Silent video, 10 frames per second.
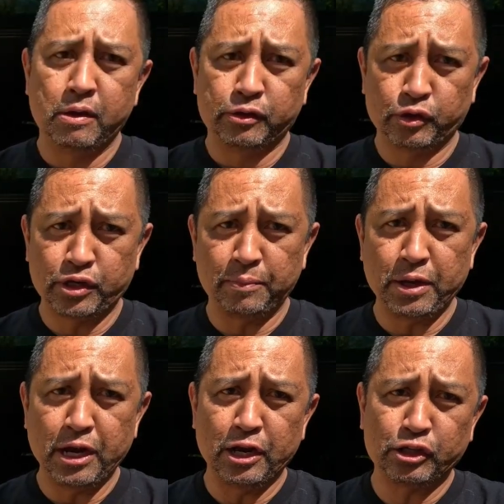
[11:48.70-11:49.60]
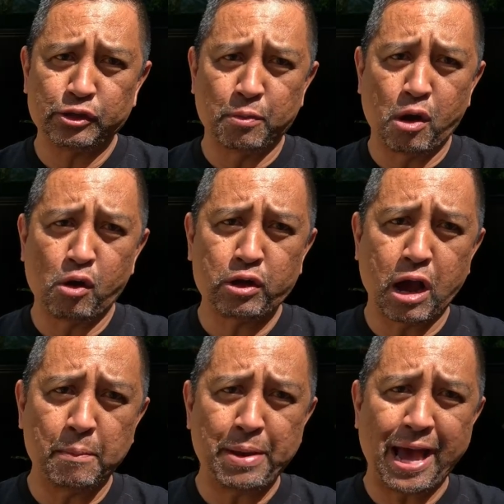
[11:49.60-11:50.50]
So something in a small
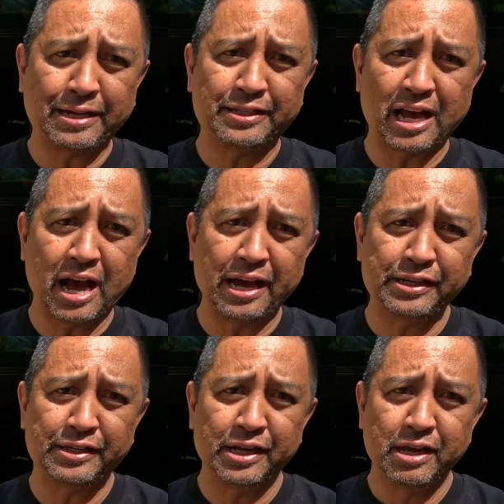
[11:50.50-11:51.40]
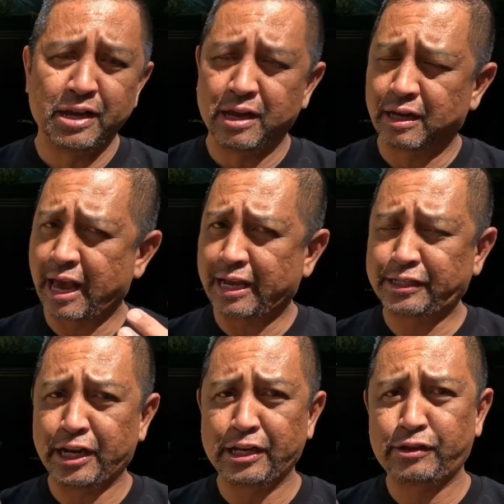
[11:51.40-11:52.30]
compact size. Like I
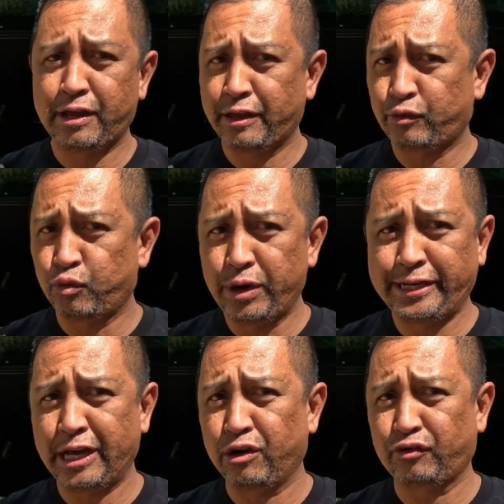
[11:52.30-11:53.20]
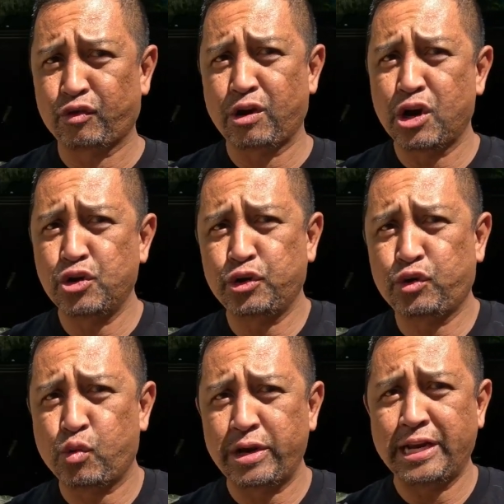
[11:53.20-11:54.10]
said, it retails for
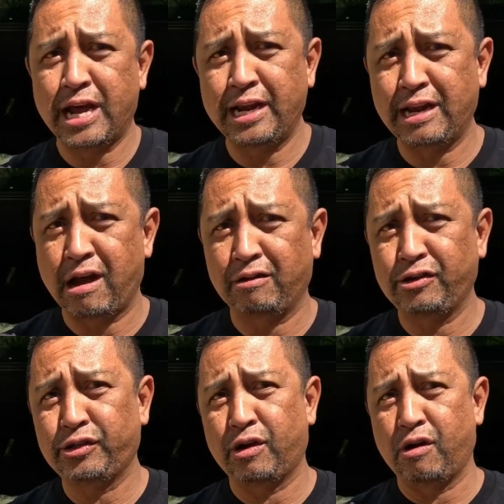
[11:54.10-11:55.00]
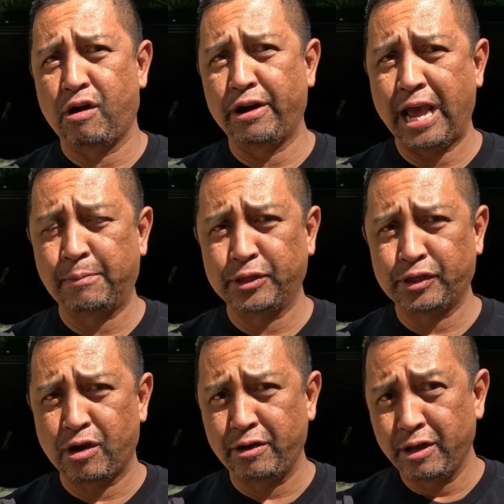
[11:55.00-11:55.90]
$129 on
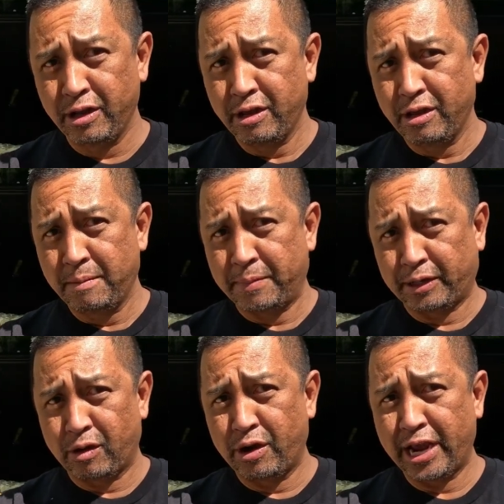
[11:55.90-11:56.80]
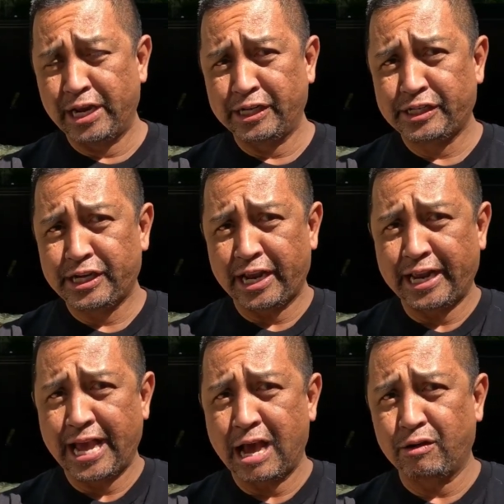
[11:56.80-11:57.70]
Amazon, but go ahead and
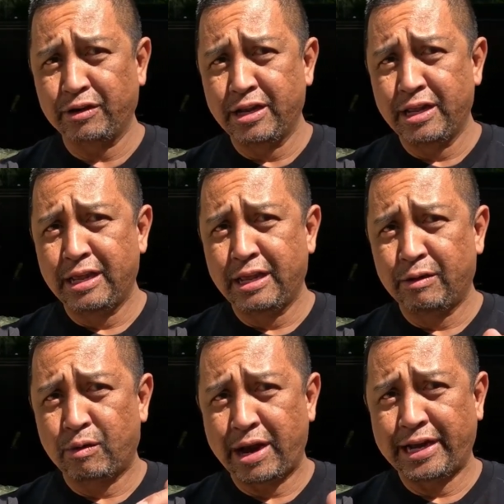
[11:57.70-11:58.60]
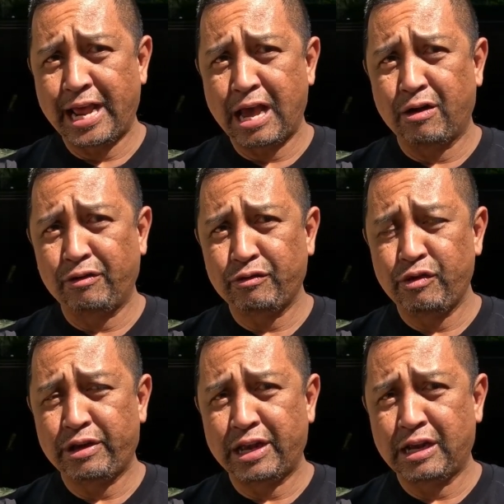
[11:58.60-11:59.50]
check it out. Right now,
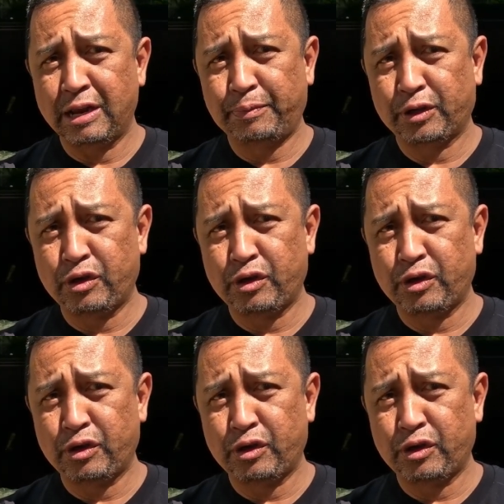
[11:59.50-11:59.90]
you can clip the